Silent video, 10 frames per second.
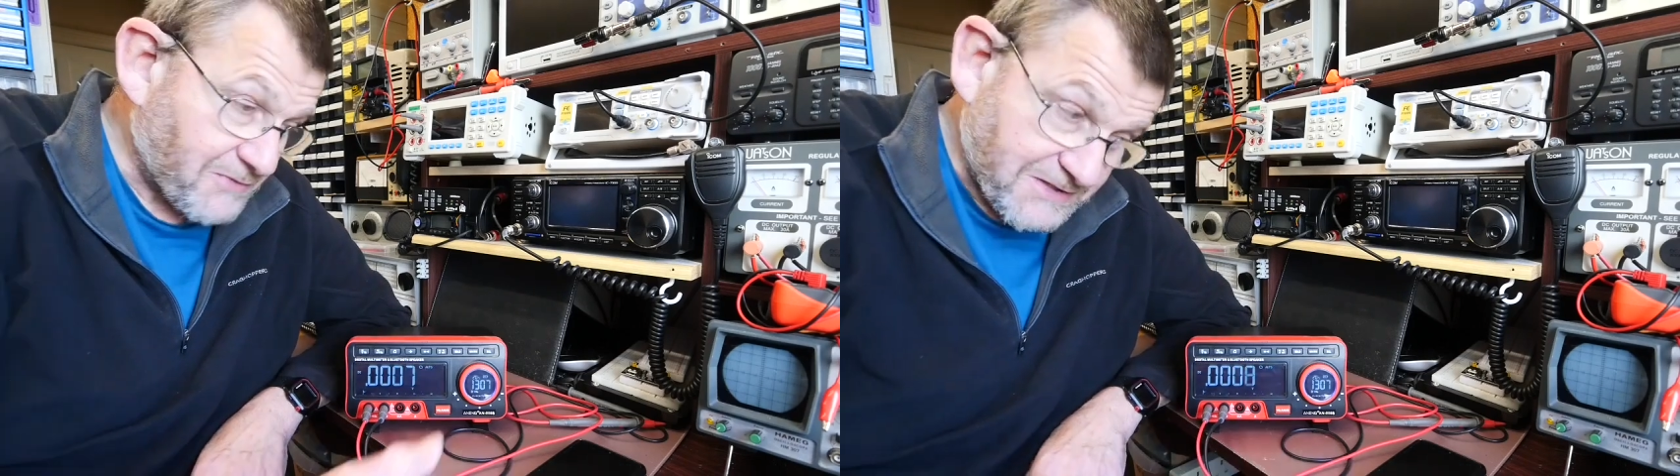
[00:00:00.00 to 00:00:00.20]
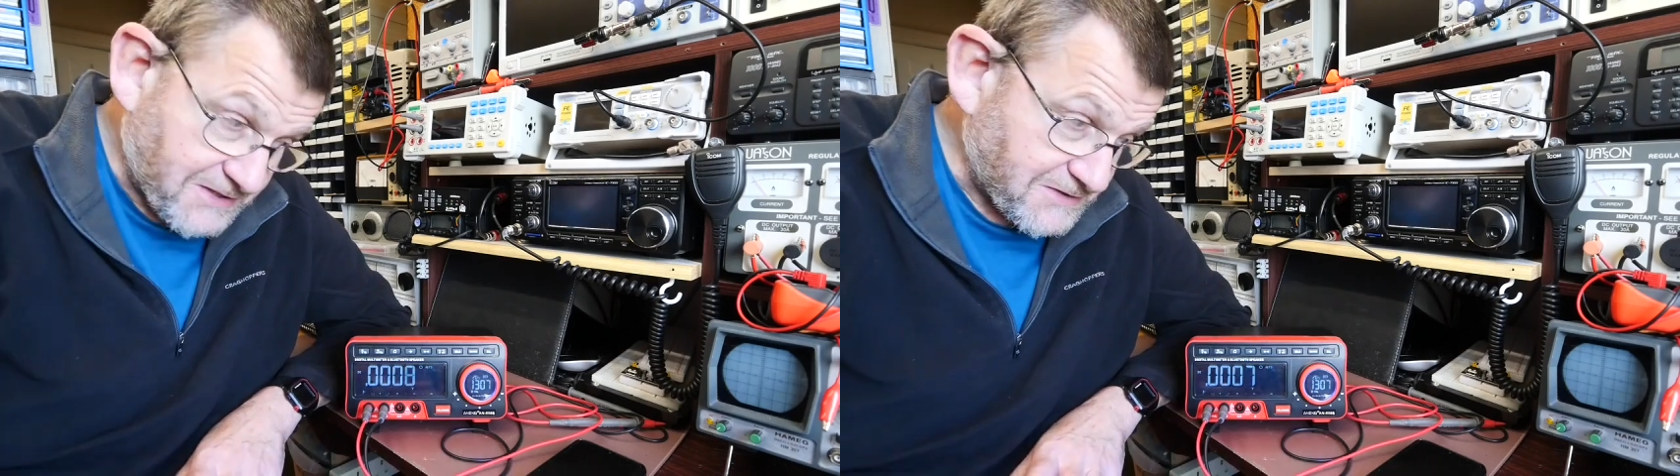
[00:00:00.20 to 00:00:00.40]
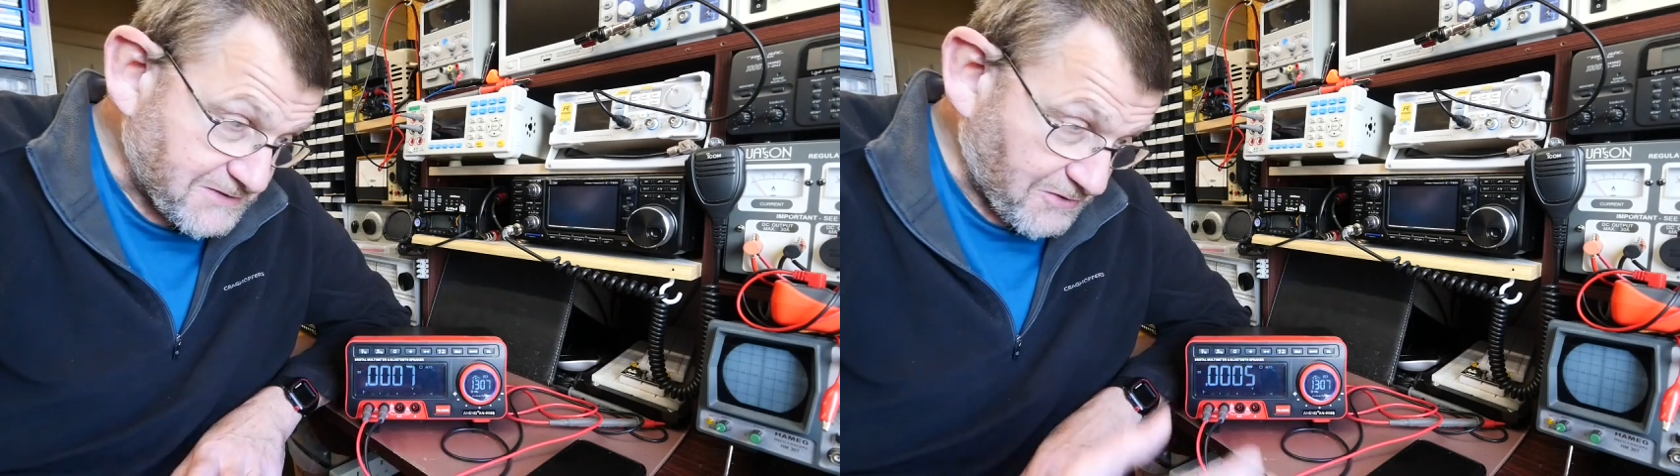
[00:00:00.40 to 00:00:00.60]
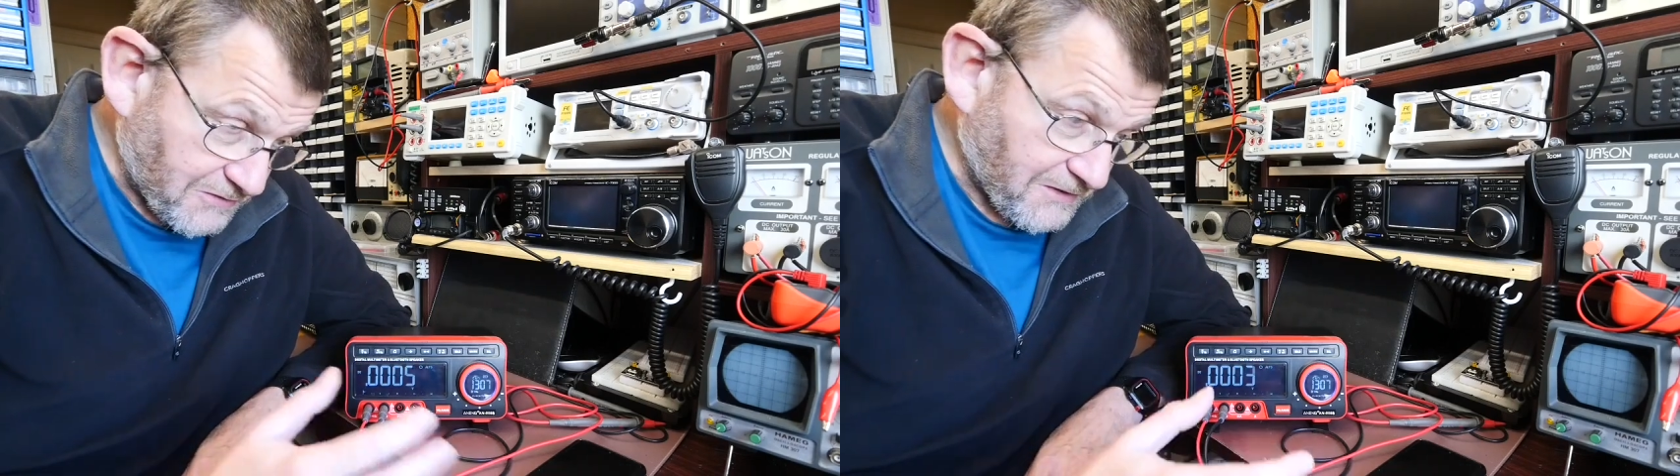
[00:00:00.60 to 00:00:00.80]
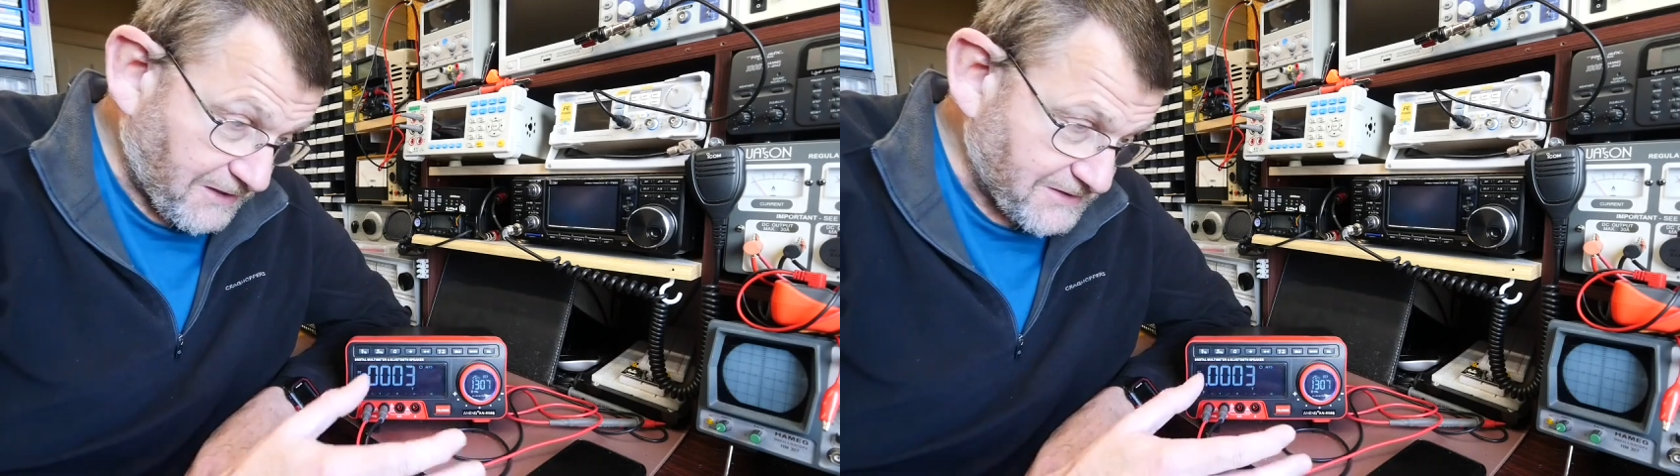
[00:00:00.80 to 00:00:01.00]
but it is
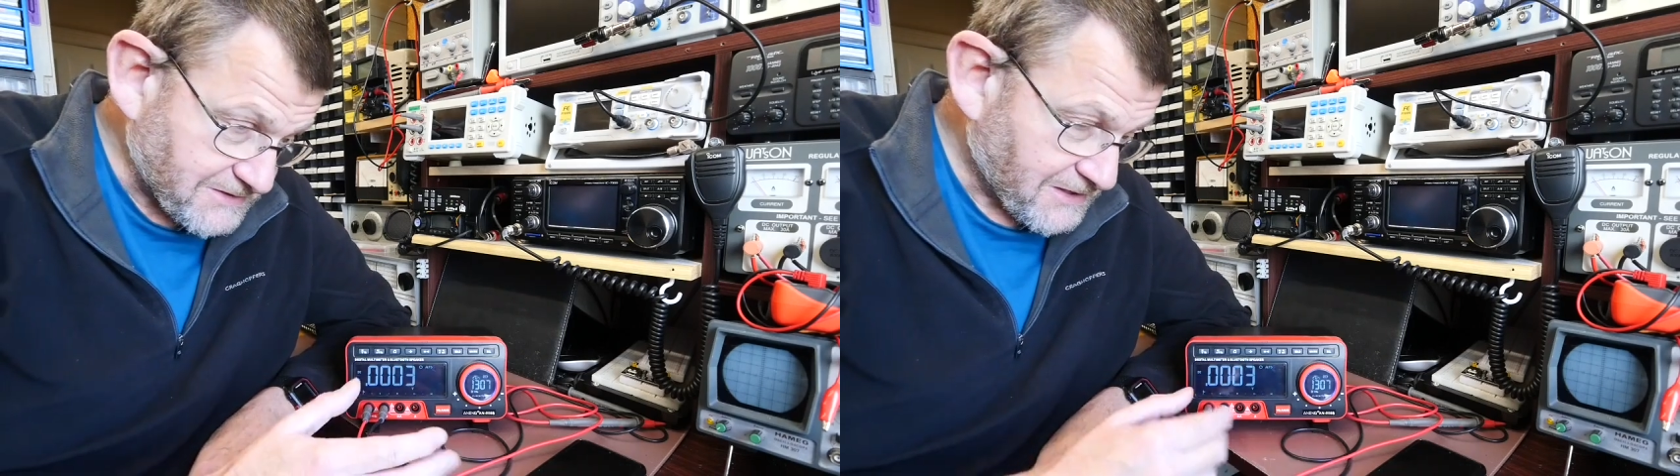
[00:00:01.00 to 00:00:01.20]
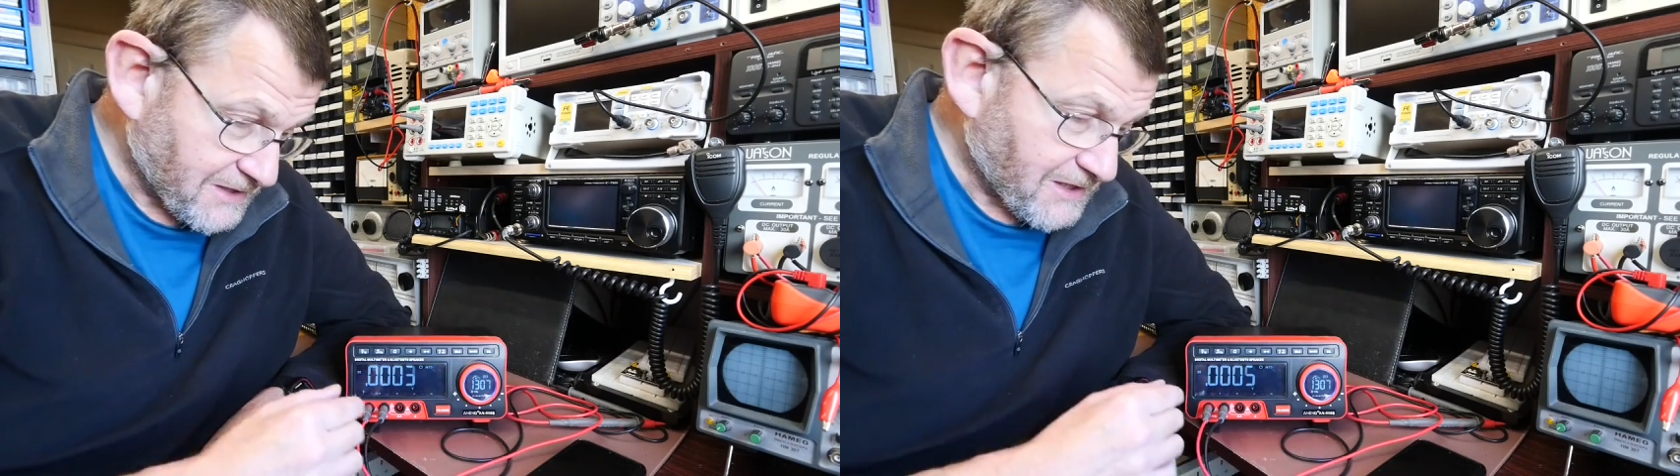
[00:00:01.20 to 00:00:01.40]
nonetheless.